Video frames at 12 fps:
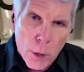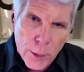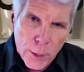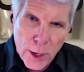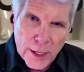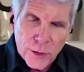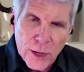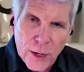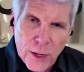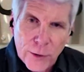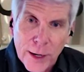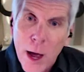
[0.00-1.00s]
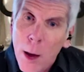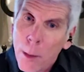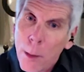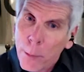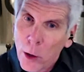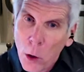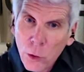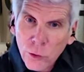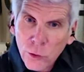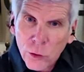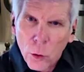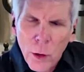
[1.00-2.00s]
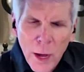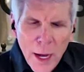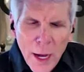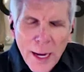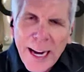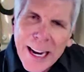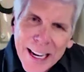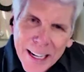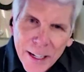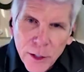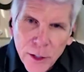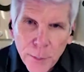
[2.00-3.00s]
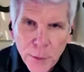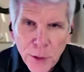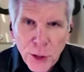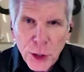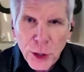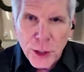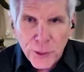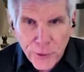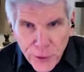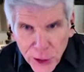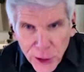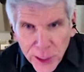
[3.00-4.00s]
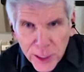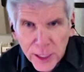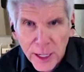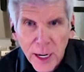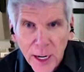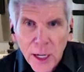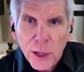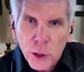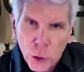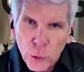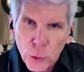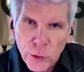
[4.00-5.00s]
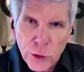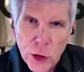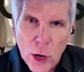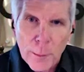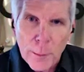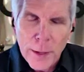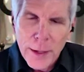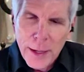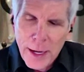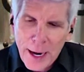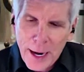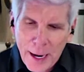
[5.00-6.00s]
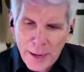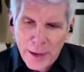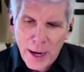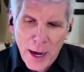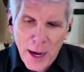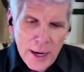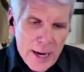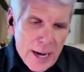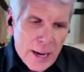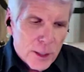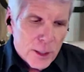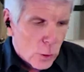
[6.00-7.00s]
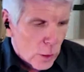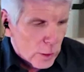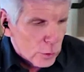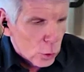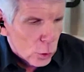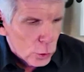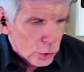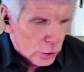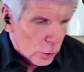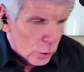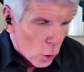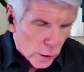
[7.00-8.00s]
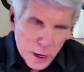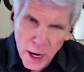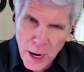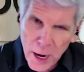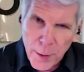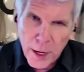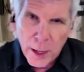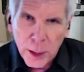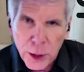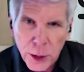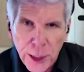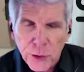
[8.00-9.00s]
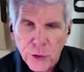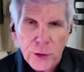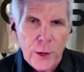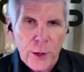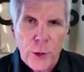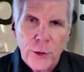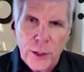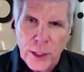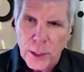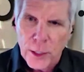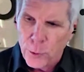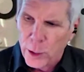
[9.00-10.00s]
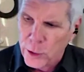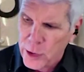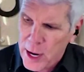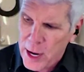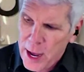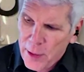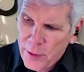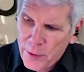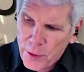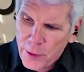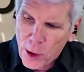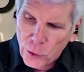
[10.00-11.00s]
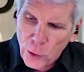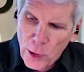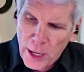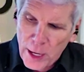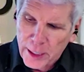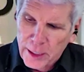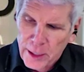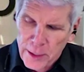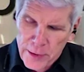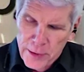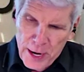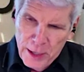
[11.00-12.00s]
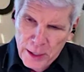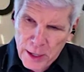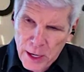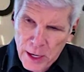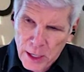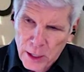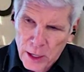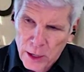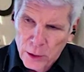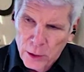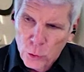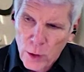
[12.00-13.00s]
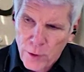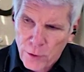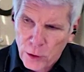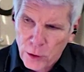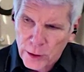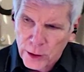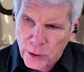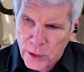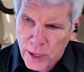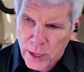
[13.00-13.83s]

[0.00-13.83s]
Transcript: operating it safely, but also getting it into position to efficiently to do his job? And an anecdote that was told to Owen and I by a GC recently was they also had a gravel and